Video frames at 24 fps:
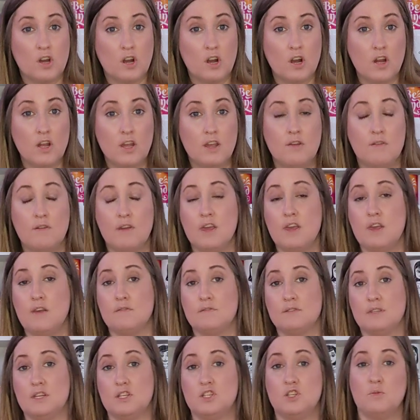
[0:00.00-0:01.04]
cooker. You can
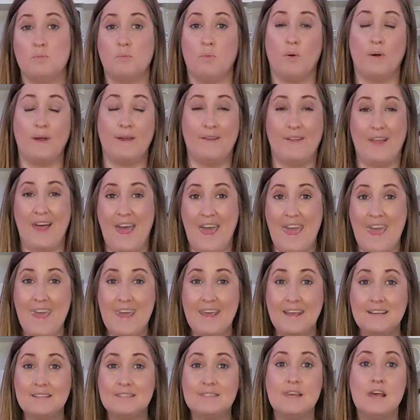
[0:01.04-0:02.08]
use it to boil
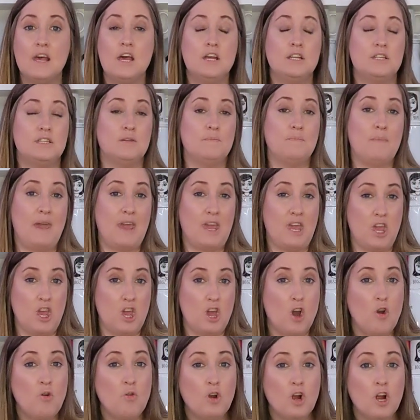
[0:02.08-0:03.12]
eggs, to make
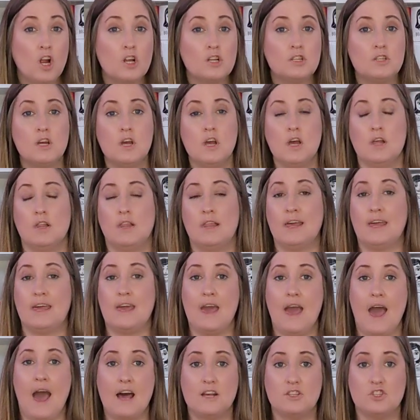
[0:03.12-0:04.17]
yogurt. Like
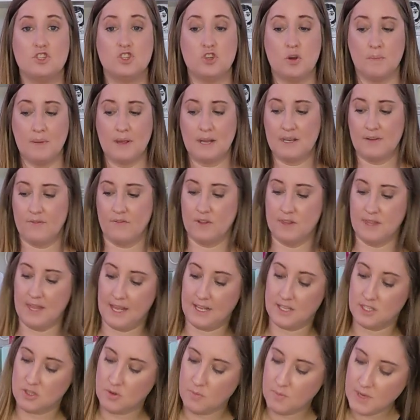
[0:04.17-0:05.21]
it has so many different
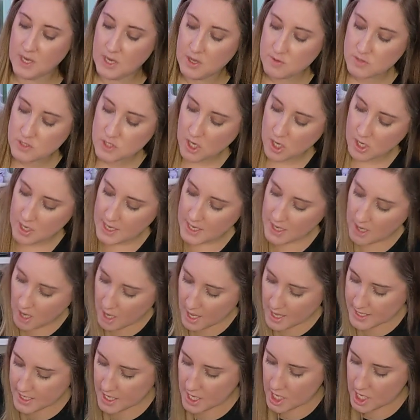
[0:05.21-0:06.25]
things. So when you turn it
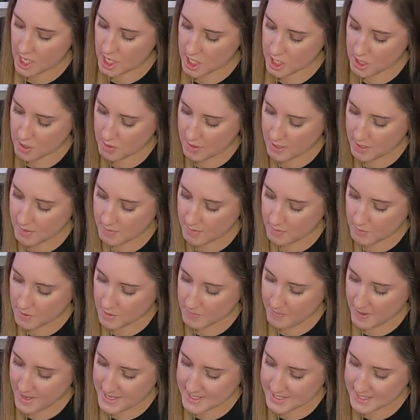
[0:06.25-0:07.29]
on, you can,
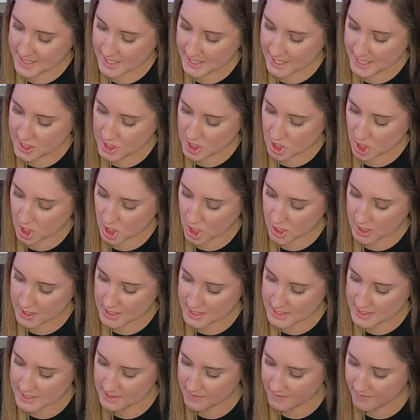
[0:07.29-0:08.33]
would basically turn
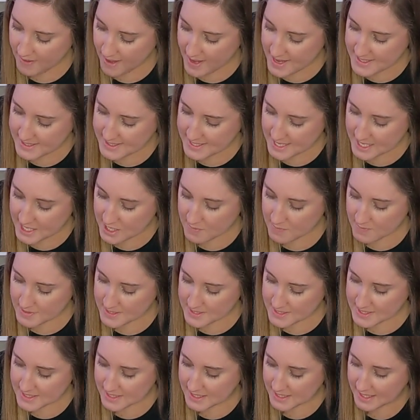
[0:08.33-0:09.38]
this device and you
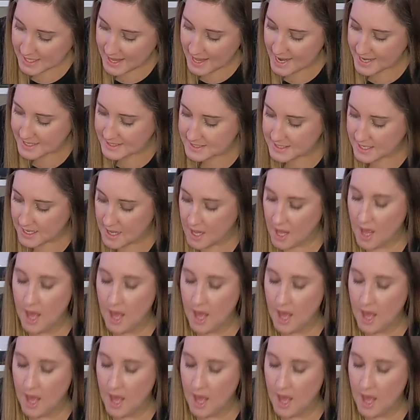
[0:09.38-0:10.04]
would select